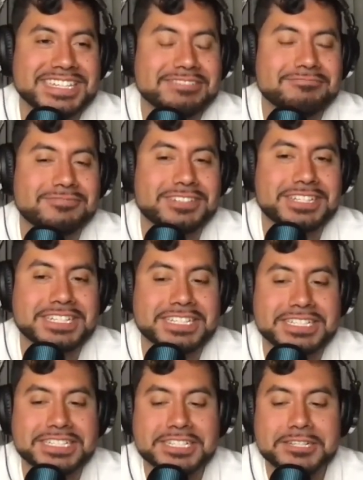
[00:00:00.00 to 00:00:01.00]

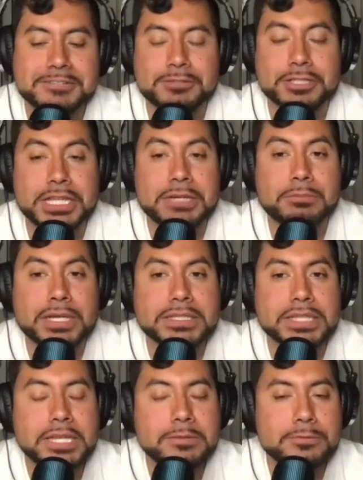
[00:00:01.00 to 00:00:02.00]
right. But like my
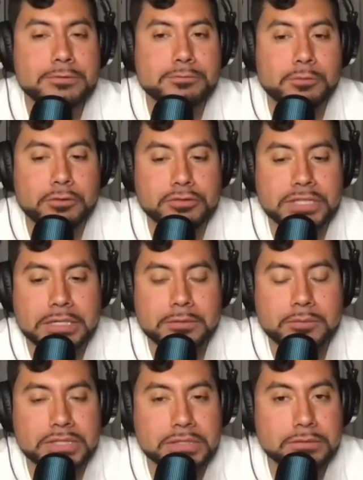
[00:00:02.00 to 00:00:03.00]
neighbors, bro, you're not gonna
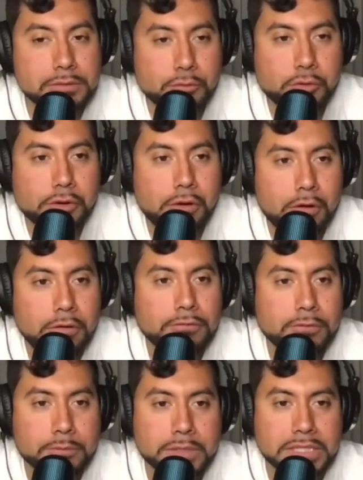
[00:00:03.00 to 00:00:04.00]
believe they were all
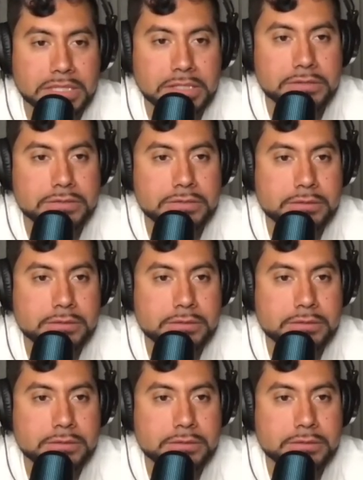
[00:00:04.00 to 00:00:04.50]
from Belize.